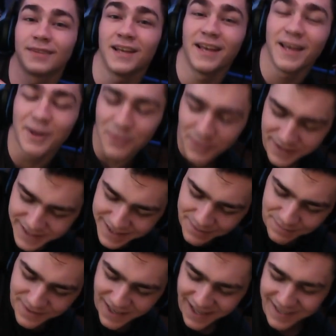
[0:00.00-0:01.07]
Hey, what is
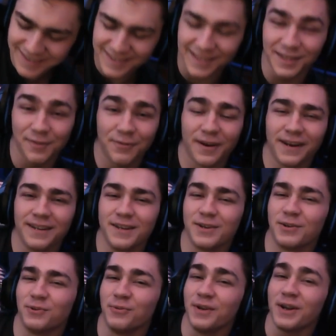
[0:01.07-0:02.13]
up, guys? Skulified here,
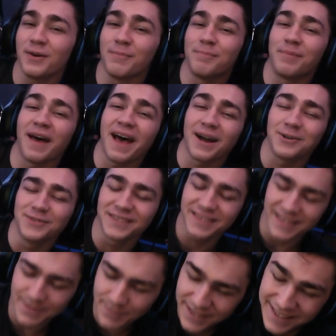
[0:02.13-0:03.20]
and we are back with
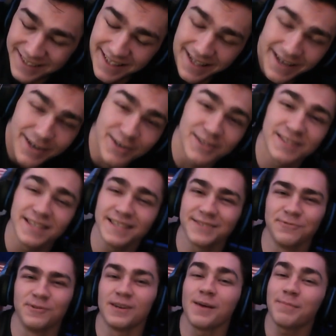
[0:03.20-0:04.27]
Demon Slayer Season
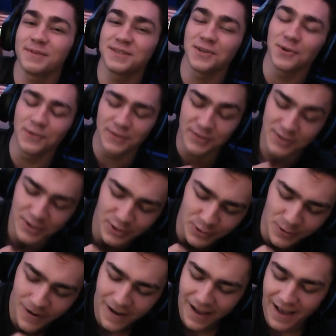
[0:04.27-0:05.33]
1, Episode
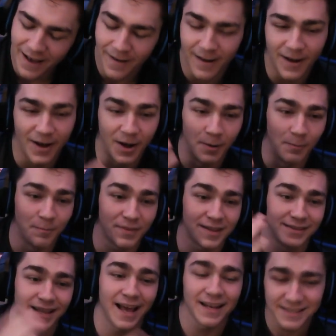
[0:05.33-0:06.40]
2.
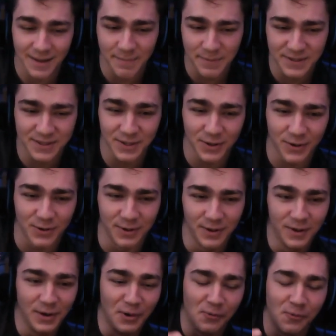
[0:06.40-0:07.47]
Last episode
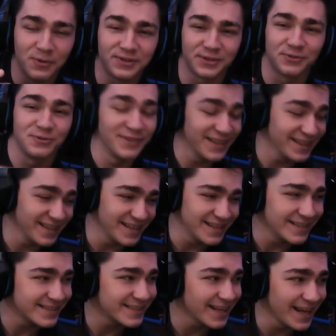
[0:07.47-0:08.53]
was a really
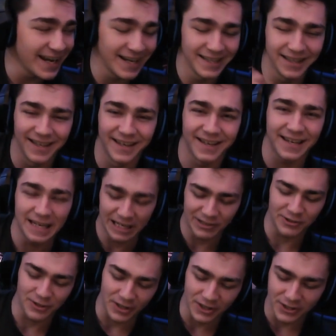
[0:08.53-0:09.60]
insane, like,
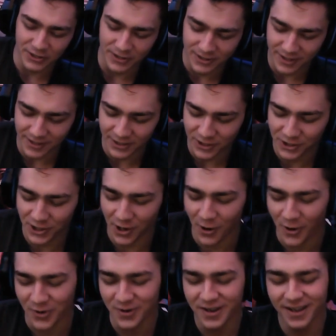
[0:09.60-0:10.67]
introduction to the
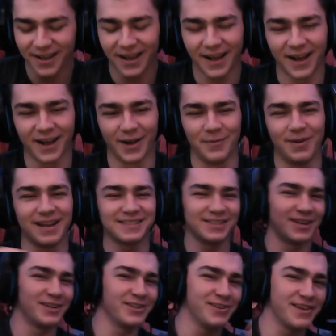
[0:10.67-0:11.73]
show. As a
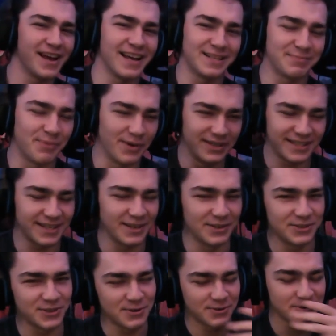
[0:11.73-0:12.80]
lot of you guys pointed out and
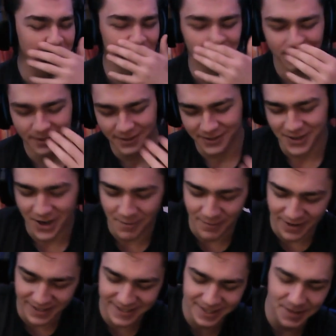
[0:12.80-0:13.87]
joked around with in the
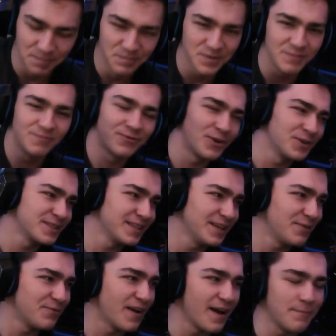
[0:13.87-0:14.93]
comments, first,
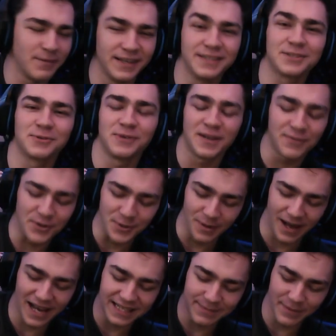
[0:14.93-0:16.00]
like, 5 minutes or whatever,
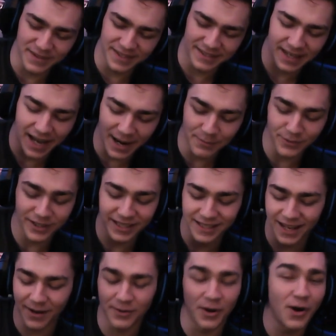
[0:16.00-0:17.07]
I spent the time writing
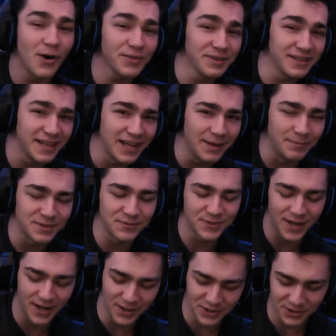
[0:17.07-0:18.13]
down all the names of
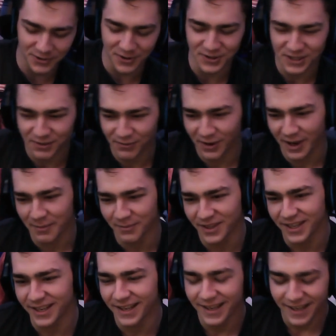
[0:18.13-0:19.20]
Tanjiro's
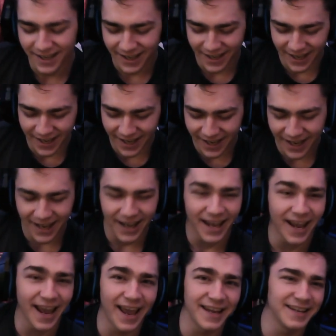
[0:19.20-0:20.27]
family.
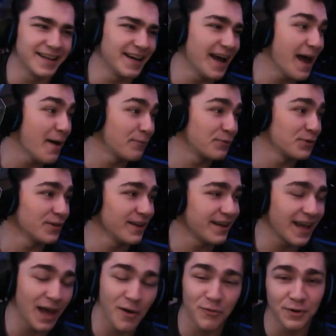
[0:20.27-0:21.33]
And after, like,
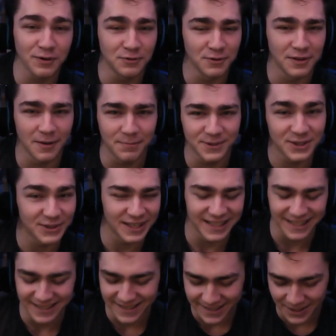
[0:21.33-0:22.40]
halfway through the episode, I
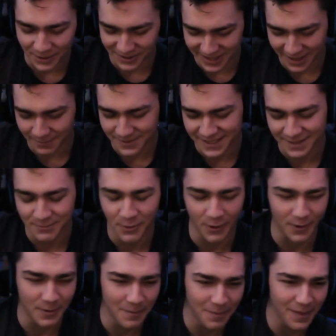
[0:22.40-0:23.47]
didn't need those names anymore.
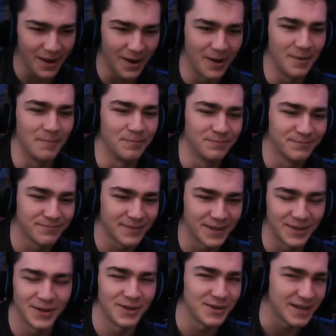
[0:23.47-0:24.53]
And a
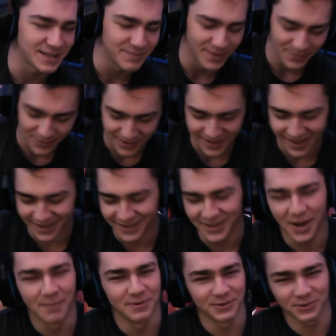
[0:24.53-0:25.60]
lot of you guys made fun of that in the
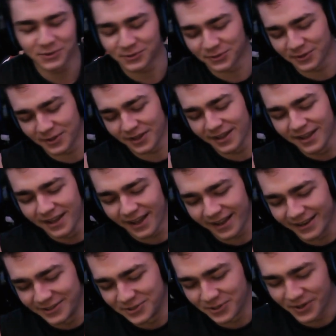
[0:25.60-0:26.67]
comments, which really I
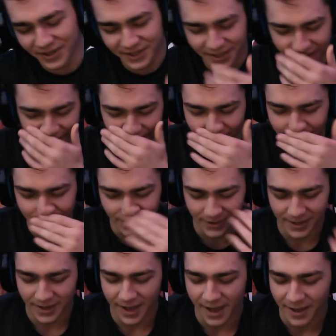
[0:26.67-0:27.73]
enjoyed
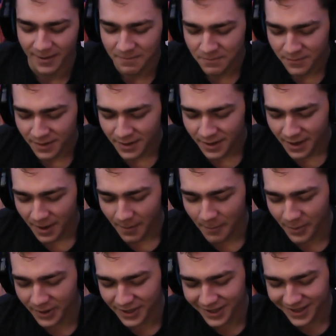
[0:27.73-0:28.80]
looking at. But,